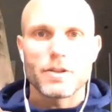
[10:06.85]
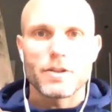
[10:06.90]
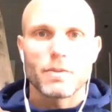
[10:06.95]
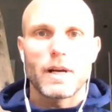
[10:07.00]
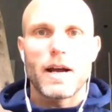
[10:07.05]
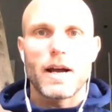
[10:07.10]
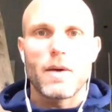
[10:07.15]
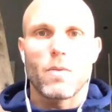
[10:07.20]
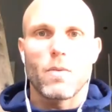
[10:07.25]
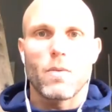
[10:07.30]

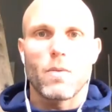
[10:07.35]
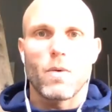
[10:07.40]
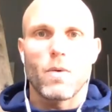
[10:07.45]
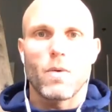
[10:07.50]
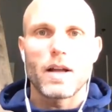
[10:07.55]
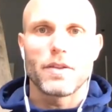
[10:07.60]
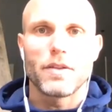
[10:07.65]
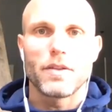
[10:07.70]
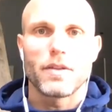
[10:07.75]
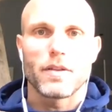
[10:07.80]
what I
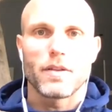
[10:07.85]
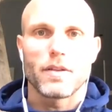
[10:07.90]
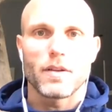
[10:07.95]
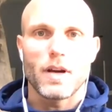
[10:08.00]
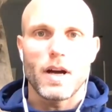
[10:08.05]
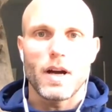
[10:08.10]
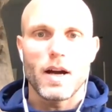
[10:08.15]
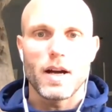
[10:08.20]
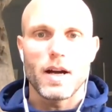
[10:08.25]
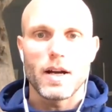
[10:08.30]
want.
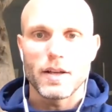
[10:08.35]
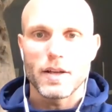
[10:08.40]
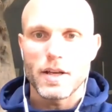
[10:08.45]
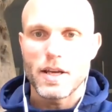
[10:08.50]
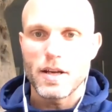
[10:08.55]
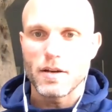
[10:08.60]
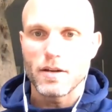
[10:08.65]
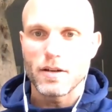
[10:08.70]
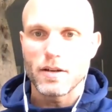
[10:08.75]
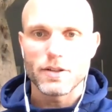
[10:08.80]

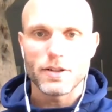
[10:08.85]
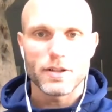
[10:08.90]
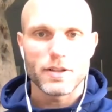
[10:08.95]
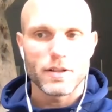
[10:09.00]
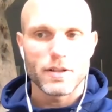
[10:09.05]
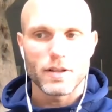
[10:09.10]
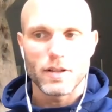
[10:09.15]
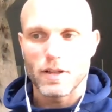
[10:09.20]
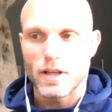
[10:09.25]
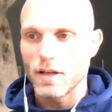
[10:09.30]

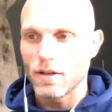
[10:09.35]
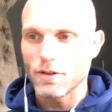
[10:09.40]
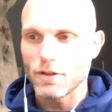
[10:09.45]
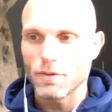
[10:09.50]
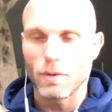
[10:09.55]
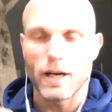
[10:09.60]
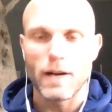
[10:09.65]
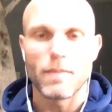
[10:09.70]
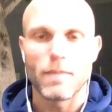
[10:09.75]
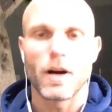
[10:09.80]
Here's
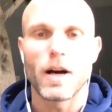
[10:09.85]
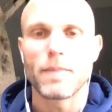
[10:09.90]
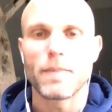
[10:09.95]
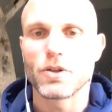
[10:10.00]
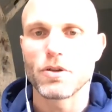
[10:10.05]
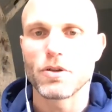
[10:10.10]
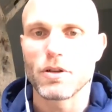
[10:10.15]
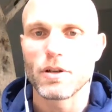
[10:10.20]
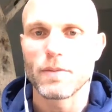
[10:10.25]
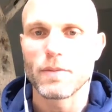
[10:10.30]
what I'm up
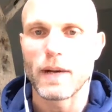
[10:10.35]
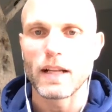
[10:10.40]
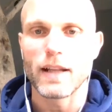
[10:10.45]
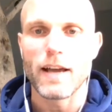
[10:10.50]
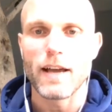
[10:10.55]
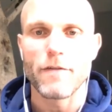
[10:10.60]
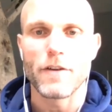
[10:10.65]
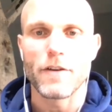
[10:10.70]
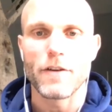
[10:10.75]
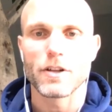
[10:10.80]
to in my
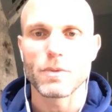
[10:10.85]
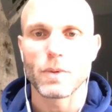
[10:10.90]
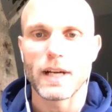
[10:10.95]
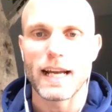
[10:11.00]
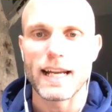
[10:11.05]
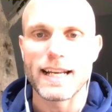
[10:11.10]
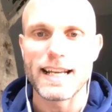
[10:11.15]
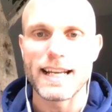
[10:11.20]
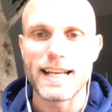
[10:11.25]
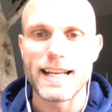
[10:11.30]
life. Here's what
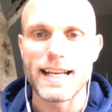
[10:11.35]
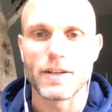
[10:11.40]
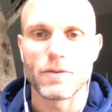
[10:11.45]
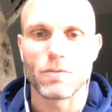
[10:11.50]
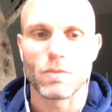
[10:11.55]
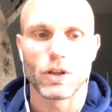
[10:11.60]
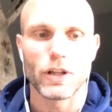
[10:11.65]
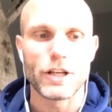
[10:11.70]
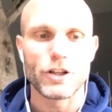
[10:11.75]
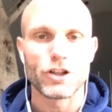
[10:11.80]
I need in
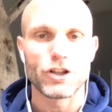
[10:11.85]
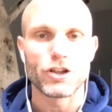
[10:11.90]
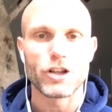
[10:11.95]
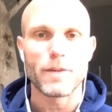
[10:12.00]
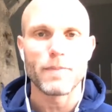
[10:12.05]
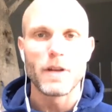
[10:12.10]
relationship,